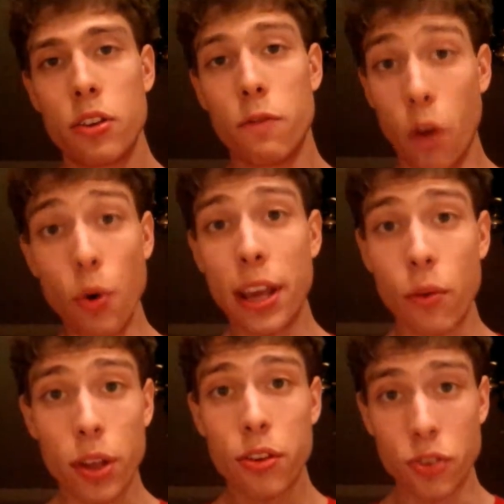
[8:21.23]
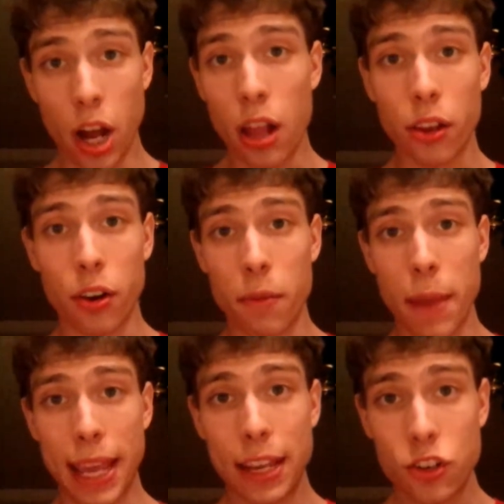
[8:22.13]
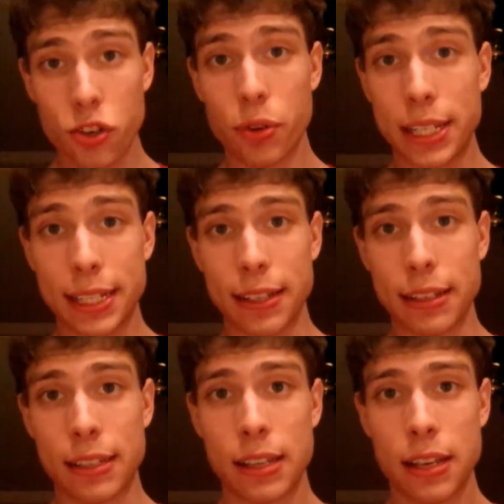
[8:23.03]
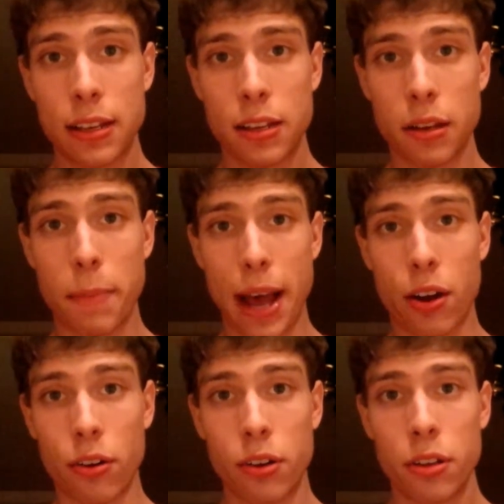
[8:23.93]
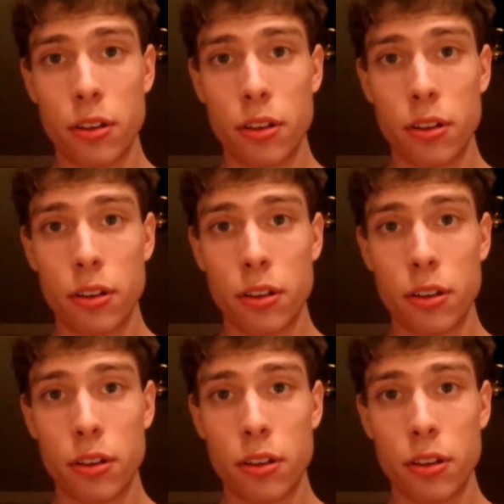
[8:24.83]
voting with your dollar and making choices about